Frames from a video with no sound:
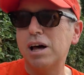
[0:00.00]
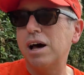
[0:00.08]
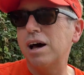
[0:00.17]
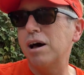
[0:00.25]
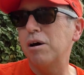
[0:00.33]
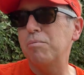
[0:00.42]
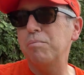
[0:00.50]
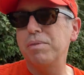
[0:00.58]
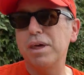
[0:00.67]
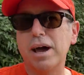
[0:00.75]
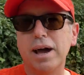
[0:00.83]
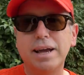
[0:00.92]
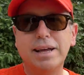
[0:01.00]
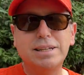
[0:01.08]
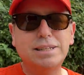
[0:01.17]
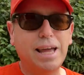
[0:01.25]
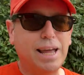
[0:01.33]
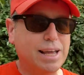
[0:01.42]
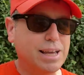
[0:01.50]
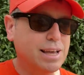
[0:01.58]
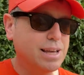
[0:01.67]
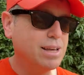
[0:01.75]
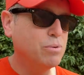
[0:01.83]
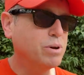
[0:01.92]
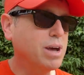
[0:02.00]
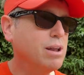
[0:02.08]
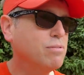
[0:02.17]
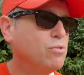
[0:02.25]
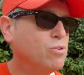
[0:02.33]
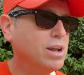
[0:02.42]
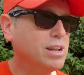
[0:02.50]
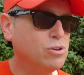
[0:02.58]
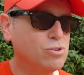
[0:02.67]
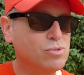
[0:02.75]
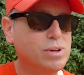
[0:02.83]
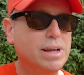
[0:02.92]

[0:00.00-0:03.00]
um, I intake, what kind of food I do.